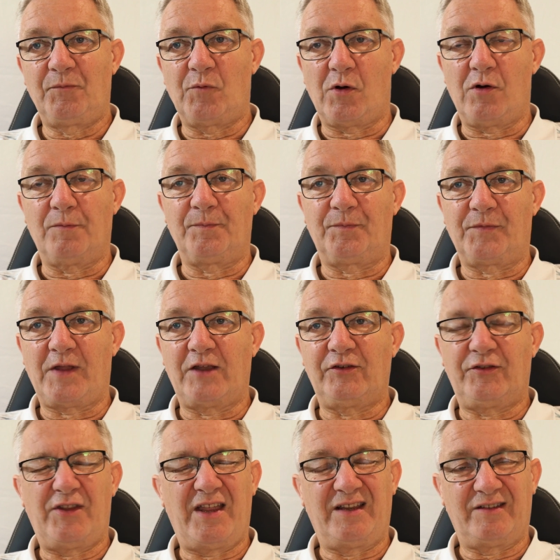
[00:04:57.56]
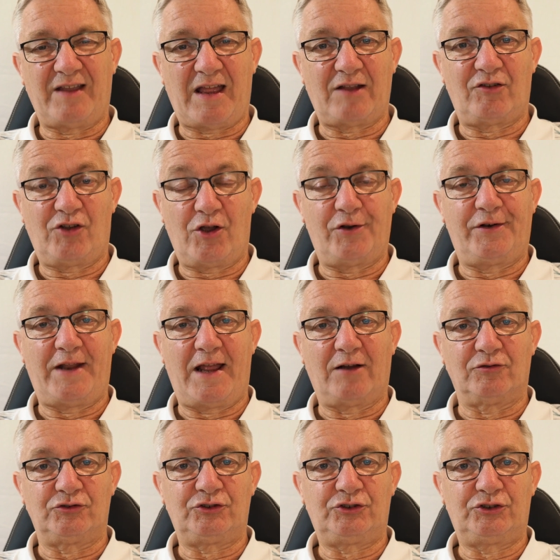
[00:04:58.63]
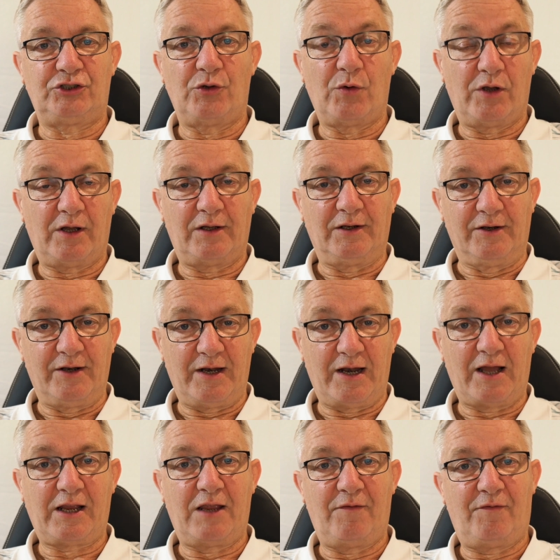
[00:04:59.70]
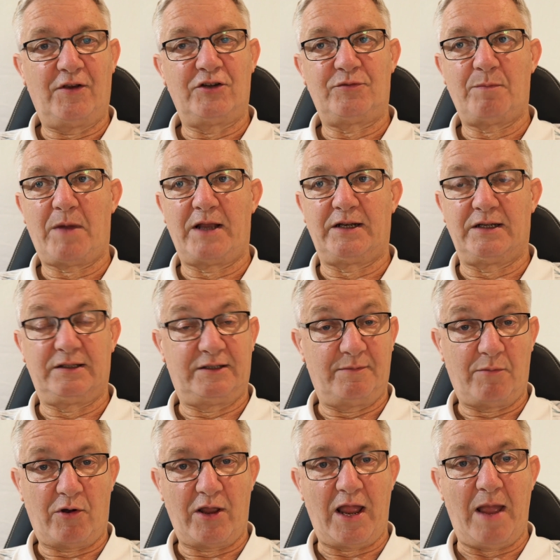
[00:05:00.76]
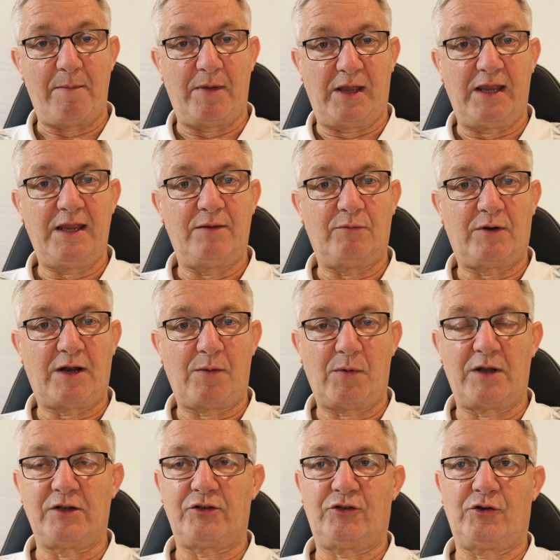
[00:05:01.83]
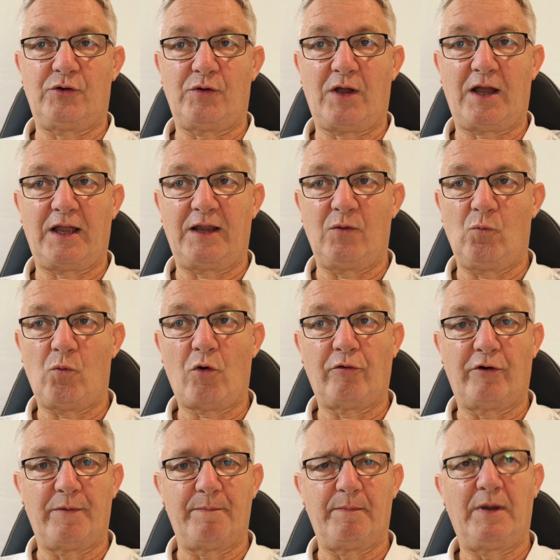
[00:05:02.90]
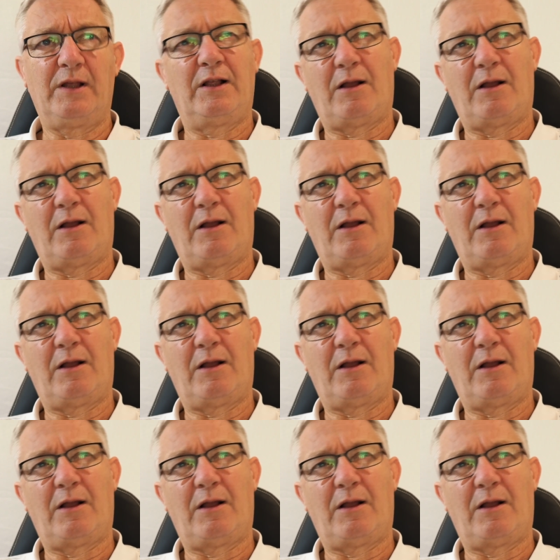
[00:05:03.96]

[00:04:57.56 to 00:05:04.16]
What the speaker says: Well, as things turned out, Stuart and the Lucky Fish made it to Miami, where they went to a Warham